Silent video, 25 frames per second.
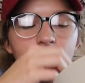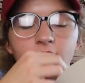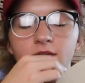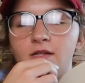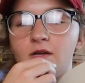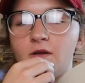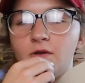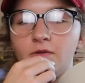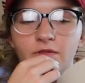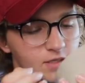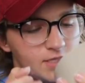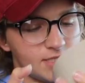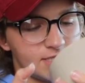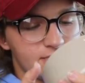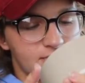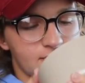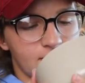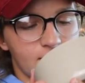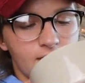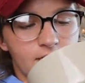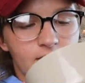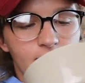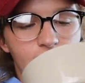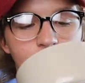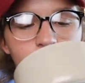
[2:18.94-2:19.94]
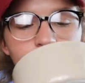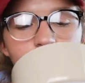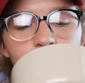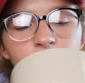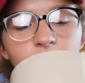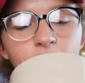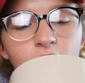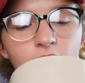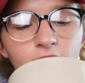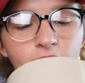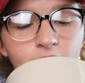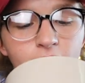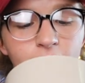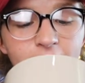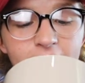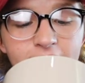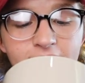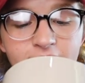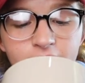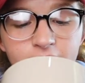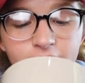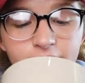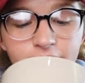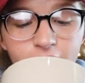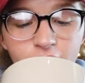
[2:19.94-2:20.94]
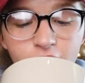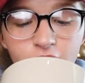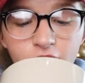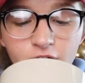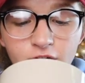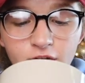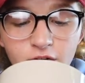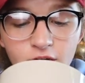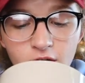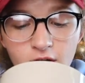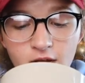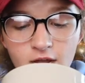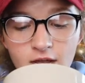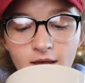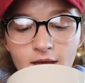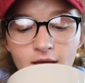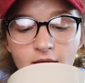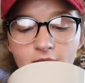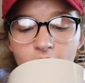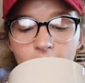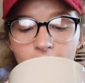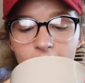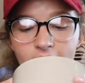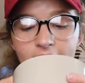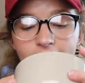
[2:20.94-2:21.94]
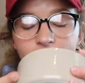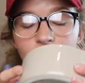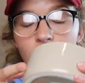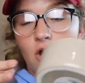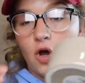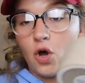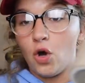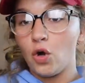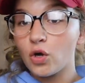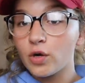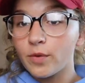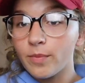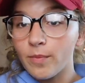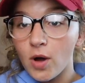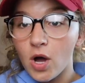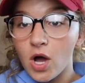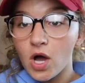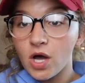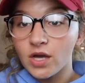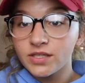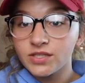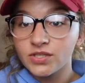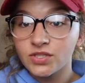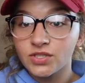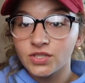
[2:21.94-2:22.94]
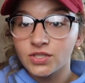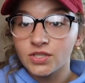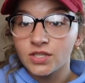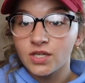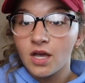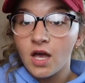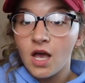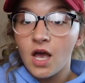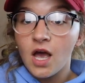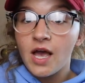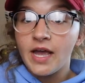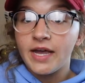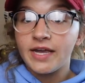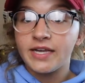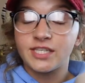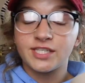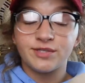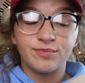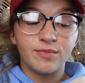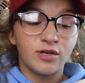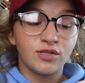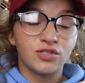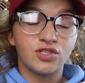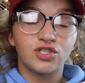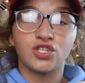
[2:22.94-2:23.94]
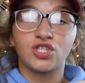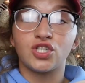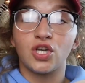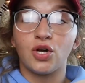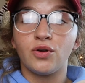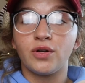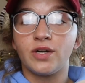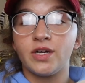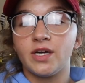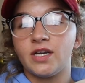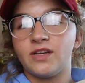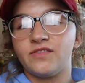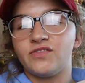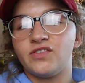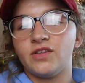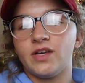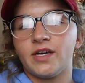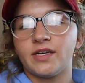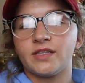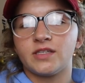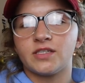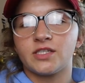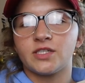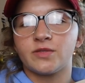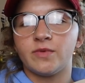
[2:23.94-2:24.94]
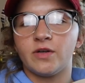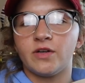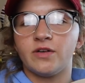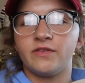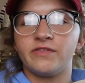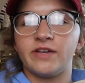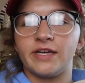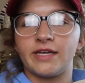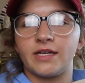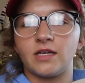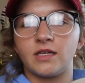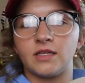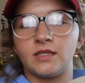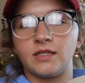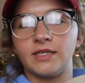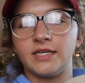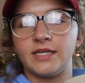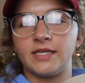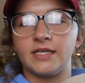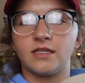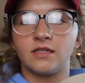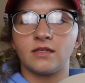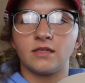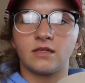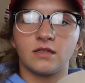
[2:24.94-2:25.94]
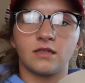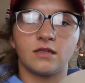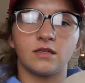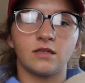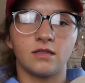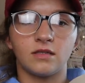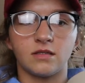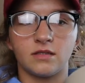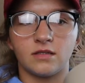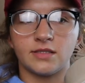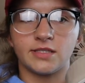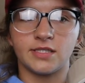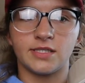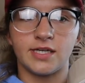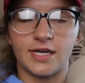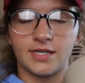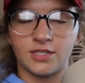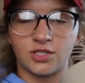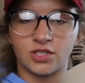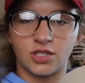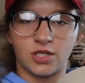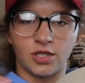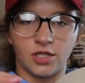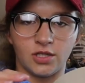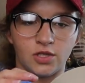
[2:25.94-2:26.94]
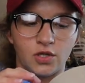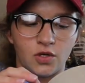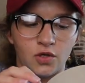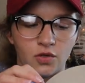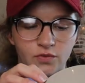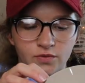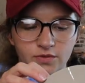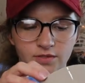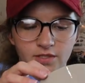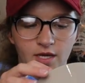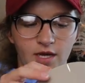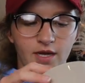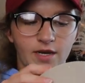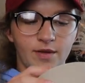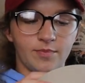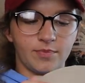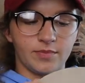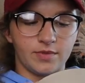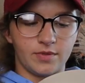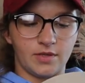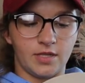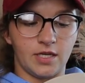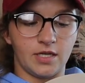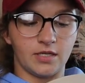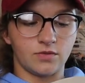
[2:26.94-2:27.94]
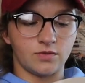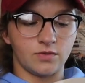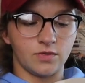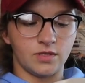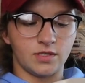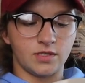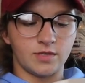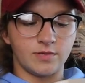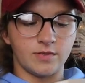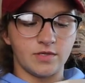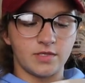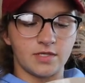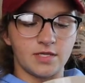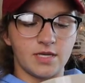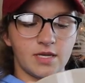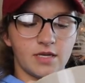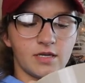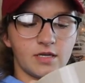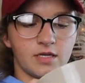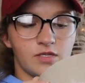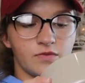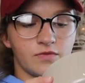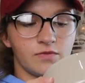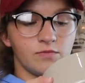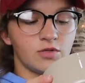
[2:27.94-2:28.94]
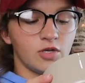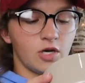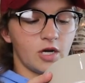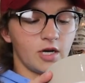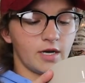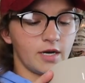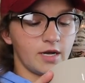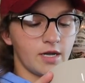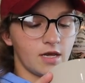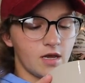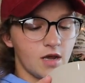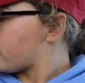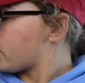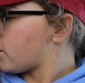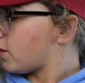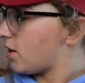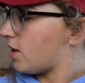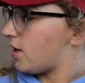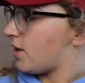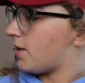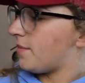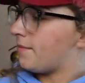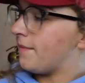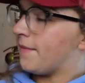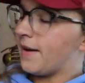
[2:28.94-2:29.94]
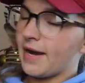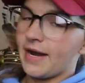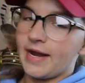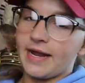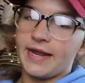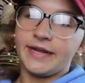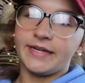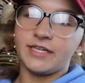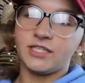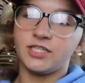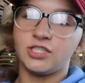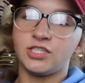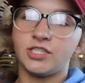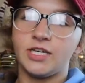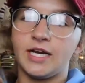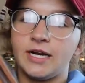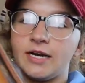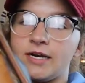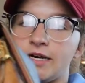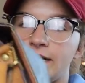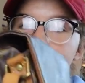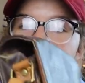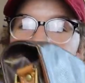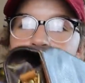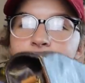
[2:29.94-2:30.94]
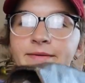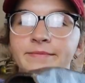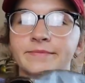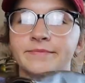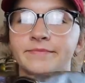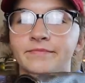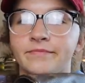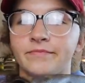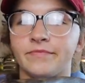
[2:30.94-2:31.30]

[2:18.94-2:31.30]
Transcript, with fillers: cologne. The scent is vetiver and oak moss. It smells so good. If you like the smell of like clean slash cologne type, that's what it smells like. It's from Target. From my Aunt Sherry,